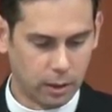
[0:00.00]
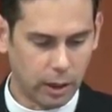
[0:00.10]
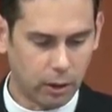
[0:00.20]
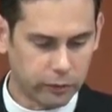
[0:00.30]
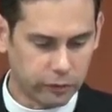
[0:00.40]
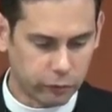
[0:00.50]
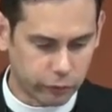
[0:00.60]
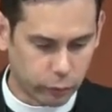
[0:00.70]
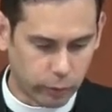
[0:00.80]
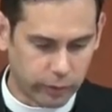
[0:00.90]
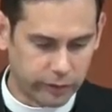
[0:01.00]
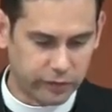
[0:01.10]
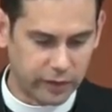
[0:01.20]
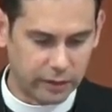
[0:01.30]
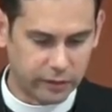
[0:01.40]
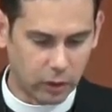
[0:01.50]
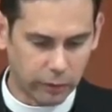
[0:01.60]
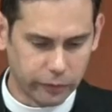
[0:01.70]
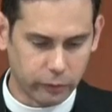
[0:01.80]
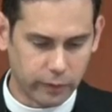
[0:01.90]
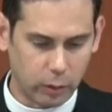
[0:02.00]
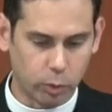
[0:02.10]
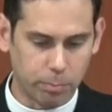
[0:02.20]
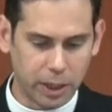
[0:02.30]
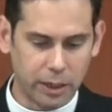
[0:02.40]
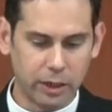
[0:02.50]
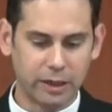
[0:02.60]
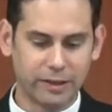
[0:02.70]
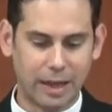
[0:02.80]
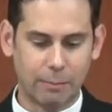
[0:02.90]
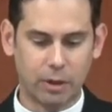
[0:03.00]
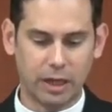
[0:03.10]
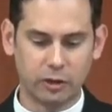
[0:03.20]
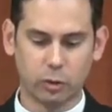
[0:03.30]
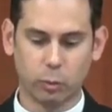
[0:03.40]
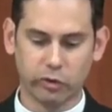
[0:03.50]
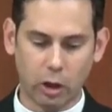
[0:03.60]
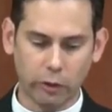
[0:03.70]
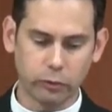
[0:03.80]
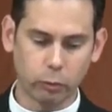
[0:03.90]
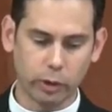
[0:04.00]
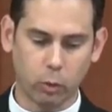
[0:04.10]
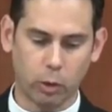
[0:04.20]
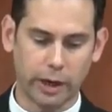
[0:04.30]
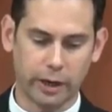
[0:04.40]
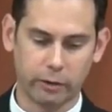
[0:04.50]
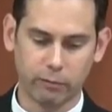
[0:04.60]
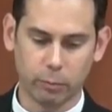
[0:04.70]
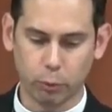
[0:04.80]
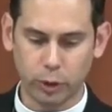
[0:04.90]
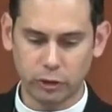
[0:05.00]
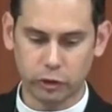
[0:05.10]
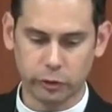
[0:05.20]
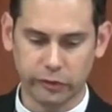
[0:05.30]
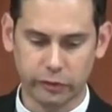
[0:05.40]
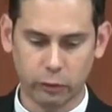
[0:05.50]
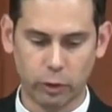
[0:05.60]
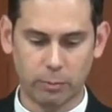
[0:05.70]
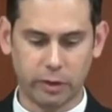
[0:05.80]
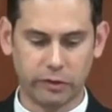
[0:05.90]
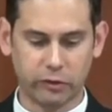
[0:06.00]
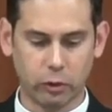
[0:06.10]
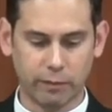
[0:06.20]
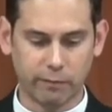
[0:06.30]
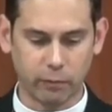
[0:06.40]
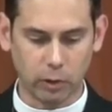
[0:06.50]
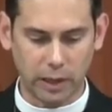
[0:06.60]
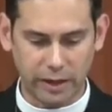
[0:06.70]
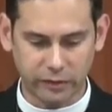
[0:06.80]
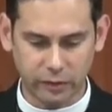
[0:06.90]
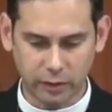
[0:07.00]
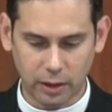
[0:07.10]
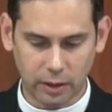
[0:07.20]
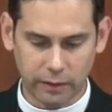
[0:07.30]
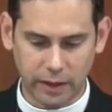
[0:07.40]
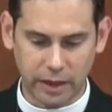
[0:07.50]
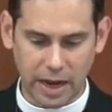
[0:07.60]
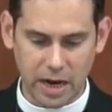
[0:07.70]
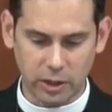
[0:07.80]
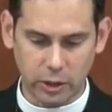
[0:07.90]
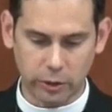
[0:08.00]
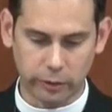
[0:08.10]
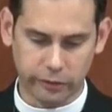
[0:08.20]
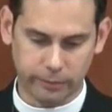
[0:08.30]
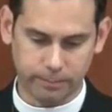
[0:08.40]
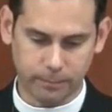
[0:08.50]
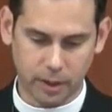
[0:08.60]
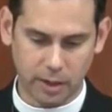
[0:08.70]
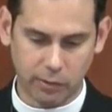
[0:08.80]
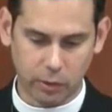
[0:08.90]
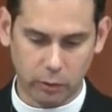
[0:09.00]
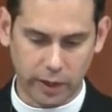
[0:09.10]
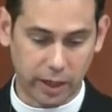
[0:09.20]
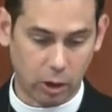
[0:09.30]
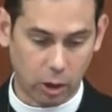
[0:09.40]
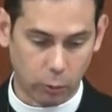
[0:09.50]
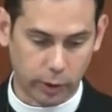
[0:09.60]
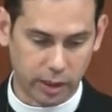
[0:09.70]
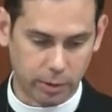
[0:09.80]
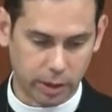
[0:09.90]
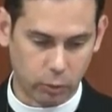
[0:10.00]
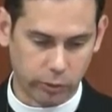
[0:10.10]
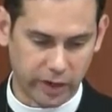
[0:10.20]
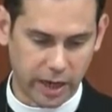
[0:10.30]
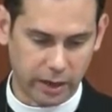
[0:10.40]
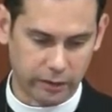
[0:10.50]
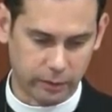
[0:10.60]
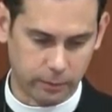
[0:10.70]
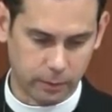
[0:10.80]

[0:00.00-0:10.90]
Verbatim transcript: Gerhard's church ordinance states also that repeated examination was also required for preachers who had been serving for less than 8 years even though they had already been ordained.